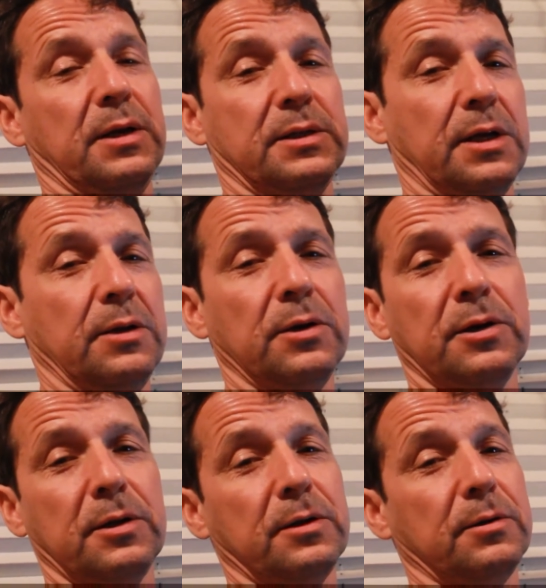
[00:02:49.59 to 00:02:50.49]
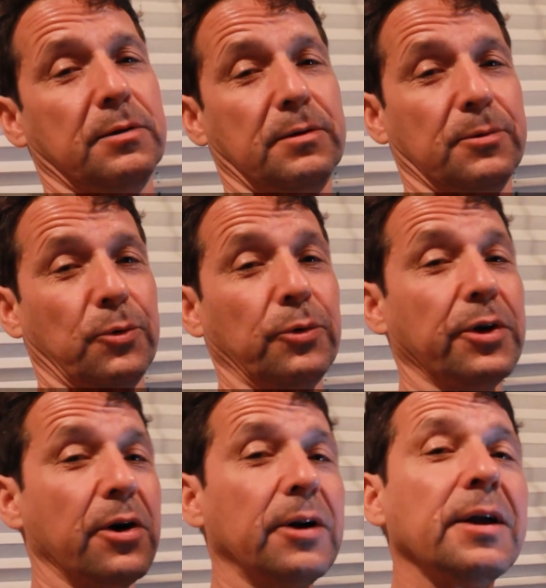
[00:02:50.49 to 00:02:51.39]
and I said, no,
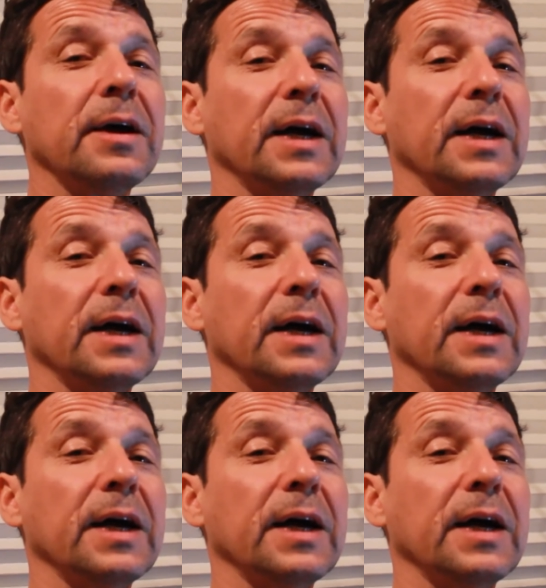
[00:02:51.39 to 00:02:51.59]
hold on.